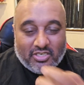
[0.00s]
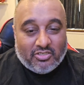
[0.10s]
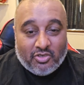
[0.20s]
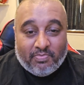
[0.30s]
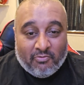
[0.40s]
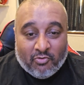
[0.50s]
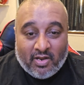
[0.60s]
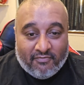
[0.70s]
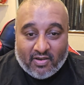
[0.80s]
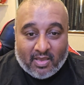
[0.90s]
shit should be
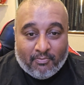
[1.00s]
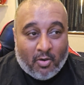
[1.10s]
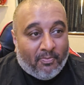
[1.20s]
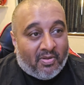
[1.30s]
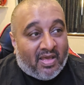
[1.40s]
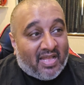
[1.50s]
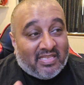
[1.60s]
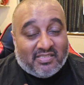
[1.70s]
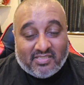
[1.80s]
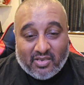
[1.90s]
really fucking popular,
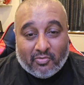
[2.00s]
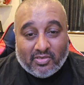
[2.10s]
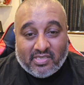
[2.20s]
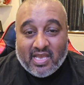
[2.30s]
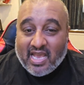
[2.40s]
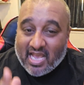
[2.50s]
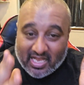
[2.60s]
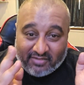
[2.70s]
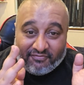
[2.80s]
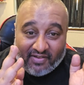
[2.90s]
and this series
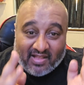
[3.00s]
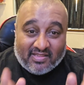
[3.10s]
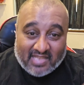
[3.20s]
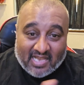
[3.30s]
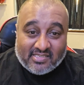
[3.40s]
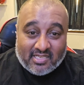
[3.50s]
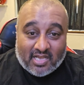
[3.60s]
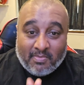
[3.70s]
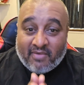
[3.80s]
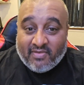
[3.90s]
is
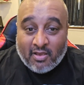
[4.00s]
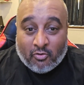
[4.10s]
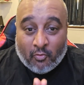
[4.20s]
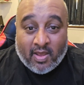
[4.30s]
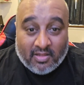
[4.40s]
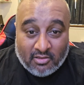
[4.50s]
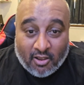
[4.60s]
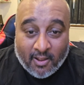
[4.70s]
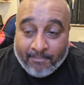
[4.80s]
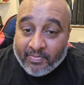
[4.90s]
fantastic. I'm having a great
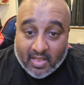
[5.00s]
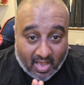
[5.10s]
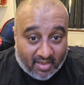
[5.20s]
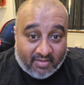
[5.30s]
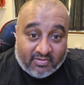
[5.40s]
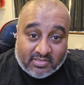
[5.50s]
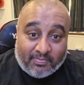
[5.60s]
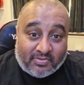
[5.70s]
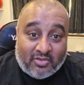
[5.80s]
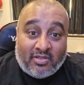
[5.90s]
time. I give this
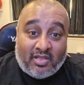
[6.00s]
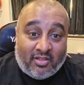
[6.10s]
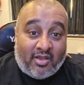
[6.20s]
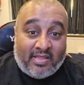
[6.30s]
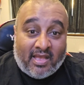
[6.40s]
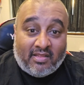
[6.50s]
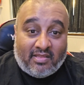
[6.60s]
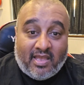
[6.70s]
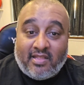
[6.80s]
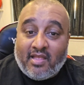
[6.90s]
episode a 9 out
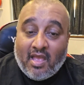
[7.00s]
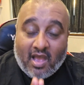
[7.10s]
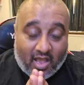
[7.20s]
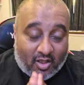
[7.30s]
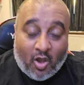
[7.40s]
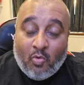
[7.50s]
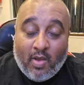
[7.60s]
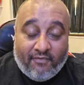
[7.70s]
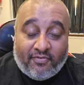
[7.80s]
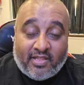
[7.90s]
of 10. I can't
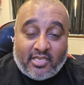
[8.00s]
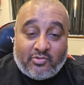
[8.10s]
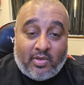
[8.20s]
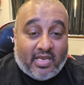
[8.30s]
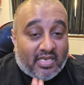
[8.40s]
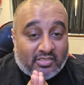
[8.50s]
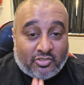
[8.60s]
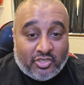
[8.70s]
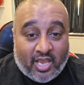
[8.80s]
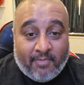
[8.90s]
wait for next week. It is
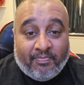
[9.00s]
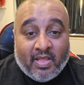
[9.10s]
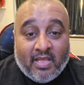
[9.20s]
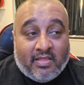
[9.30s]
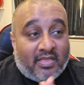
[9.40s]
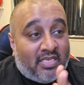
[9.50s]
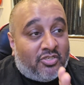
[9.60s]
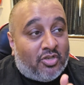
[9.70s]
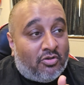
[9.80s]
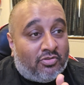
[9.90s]
a shame that
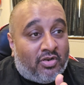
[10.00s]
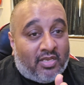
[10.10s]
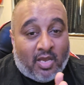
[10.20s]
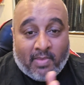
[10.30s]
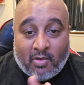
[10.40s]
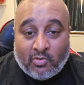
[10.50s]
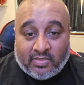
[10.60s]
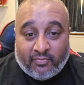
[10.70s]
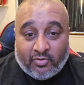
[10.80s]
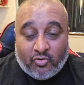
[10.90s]
these shows only come out
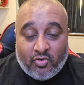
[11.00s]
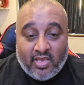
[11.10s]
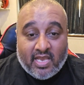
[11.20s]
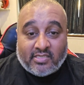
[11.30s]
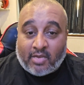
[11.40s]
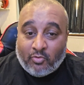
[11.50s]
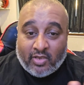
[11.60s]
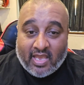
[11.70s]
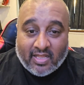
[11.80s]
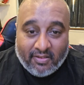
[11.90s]
once every two years. I'm
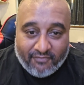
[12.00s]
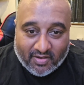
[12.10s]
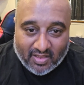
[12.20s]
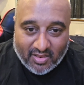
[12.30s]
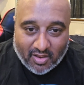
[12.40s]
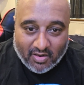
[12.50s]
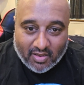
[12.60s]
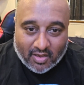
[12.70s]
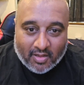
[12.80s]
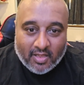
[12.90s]
not getting any fucking
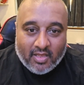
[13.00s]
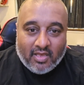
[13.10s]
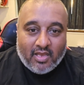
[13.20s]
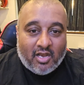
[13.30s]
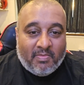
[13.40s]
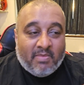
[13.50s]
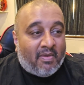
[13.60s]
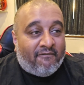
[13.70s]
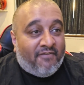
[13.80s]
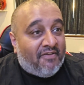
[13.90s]
younger. I'm gonna be in
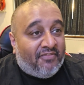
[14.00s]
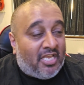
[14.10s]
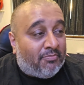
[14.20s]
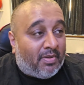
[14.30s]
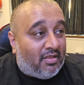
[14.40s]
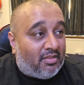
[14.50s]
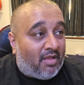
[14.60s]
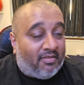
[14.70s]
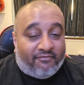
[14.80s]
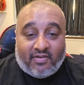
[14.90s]
my 50s by the
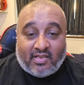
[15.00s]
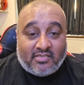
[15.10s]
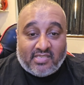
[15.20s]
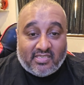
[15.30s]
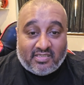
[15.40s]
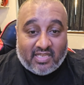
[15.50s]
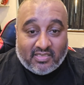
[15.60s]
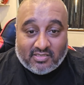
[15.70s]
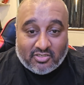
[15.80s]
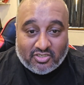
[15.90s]
time the fucking season
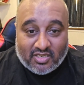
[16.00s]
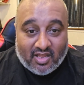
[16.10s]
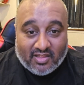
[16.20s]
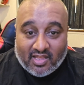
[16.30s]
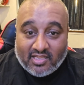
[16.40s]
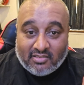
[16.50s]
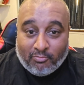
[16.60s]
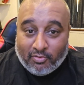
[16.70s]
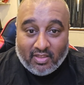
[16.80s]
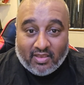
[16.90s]
ends and shit like that. This
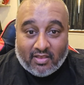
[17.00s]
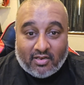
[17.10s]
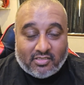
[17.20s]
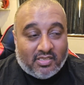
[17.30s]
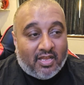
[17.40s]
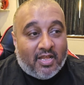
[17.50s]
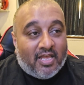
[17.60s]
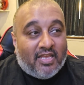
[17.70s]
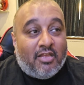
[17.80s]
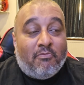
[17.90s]
is ridiculous.
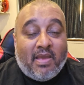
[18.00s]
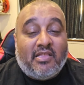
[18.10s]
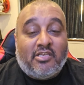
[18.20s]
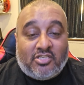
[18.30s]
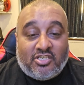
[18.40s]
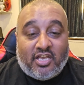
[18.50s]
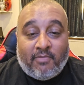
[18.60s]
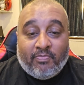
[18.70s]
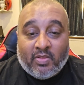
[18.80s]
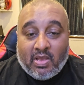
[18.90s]
You know, make this
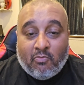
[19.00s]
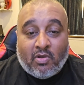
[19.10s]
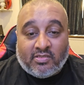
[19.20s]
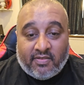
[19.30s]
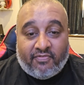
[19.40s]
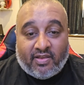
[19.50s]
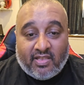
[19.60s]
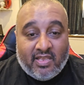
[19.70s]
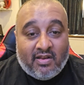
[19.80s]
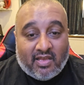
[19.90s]
shit once a
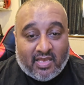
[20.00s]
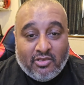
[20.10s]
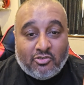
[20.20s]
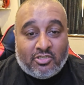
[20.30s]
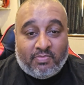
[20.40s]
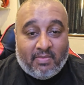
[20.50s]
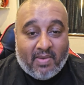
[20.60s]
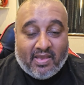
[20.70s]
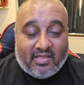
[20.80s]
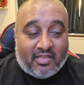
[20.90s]
fucking year like it used to be
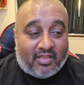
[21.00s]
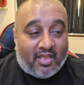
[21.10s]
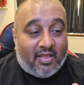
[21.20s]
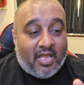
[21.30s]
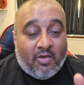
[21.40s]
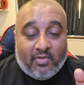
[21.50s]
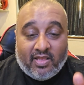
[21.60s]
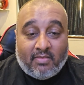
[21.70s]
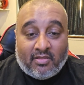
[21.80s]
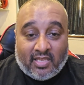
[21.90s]
back in the day
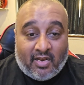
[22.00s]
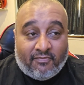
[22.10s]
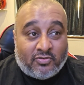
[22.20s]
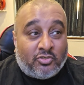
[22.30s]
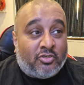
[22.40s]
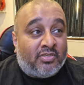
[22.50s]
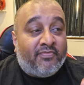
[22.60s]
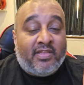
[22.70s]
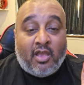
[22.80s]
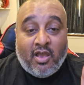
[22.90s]
when it came to television shows.
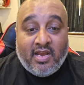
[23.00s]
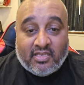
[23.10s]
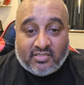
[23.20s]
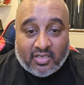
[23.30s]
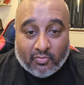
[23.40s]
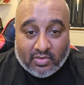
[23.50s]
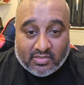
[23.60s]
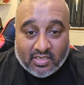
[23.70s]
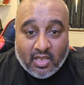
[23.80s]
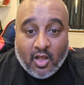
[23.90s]
Even the earlier
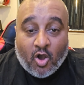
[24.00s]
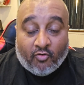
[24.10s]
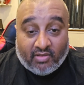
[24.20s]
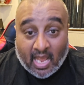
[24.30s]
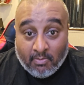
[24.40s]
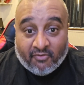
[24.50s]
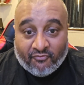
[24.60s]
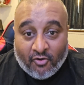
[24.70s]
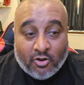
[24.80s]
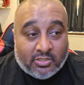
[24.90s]
series of Game
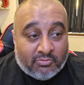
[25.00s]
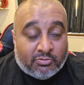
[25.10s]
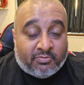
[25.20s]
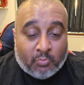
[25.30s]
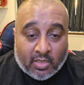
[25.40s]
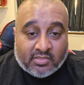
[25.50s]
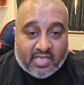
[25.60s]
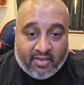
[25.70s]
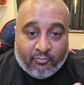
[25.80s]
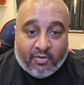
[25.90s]
of Thrones was
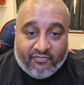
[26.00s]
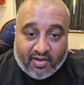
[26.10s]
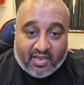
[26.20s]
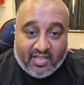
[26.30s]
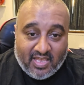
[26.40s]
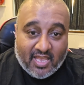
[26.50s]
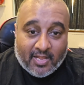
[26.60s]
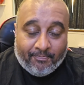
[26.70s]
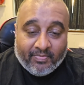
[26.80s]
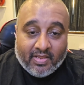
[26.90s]
once every fucking
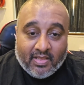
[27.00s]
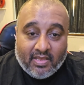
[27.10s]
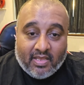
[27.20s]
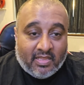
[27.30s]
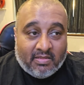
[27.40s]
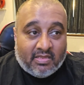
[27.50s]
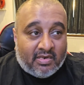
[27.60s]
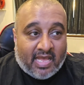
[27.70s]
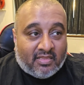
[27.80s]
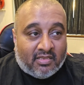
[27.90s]
year. And then
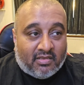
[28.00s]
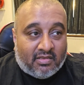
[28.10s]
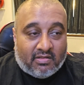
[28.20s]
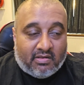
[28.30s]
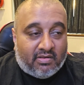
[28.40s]
the latter